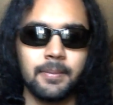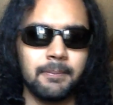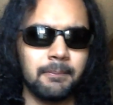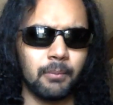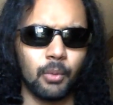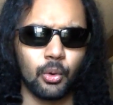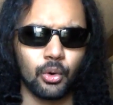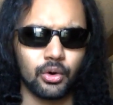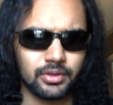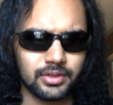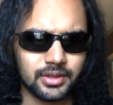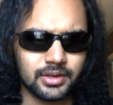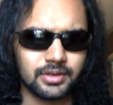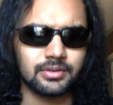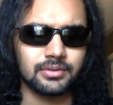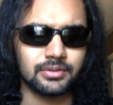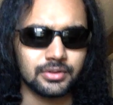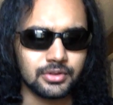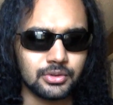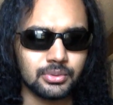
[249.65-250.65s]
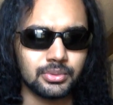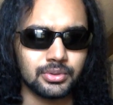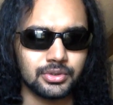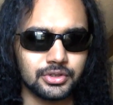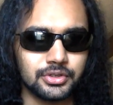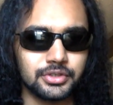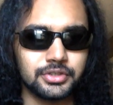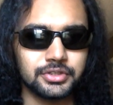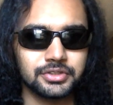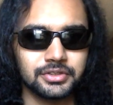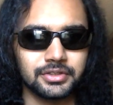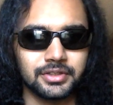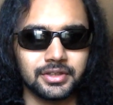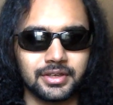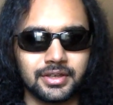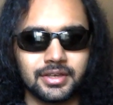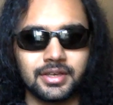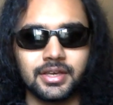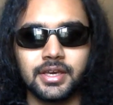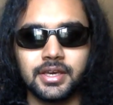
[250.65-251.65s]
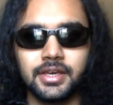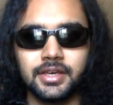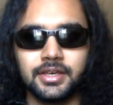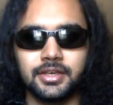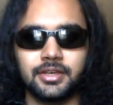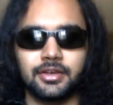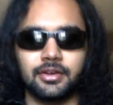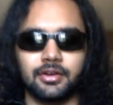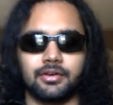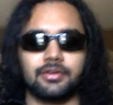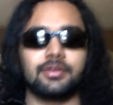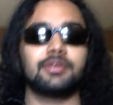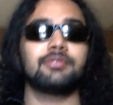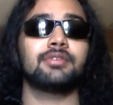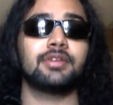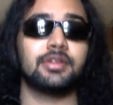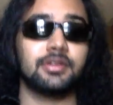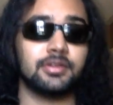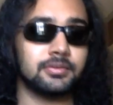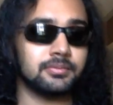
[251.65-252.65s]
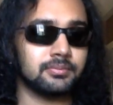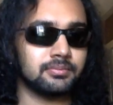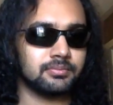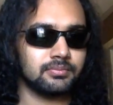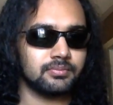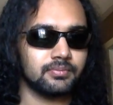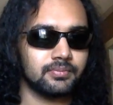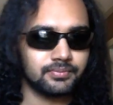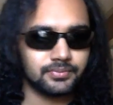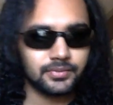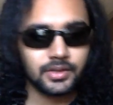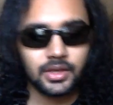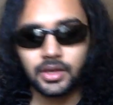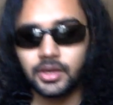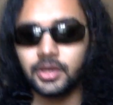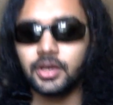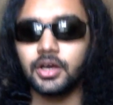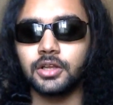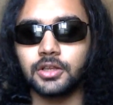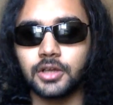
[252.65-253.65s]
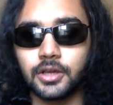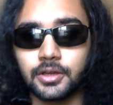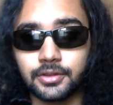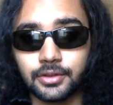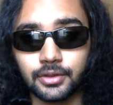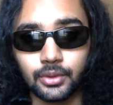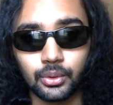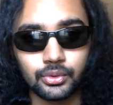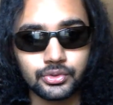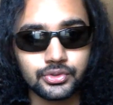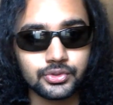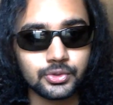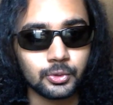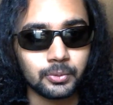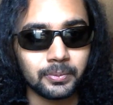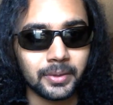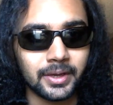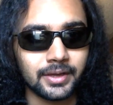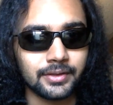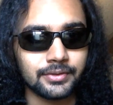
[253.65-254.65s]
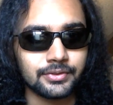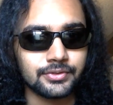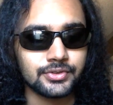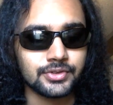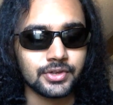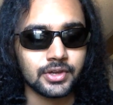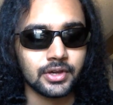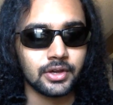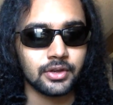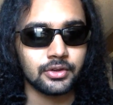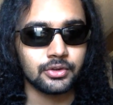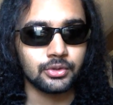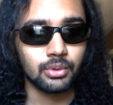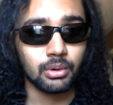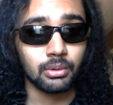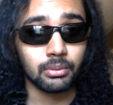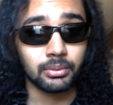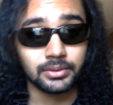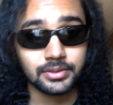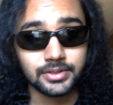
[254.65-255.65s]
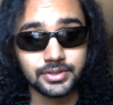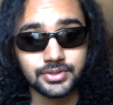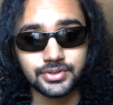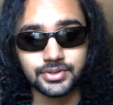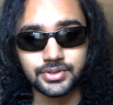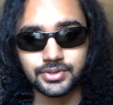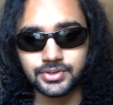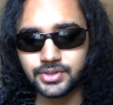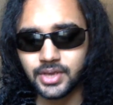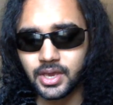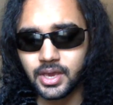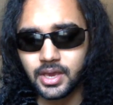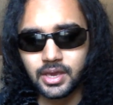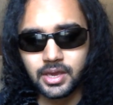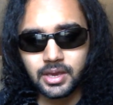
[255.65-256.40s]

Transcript: More than you would usually hear, even in a lot of the old school bands' uh, newer releases.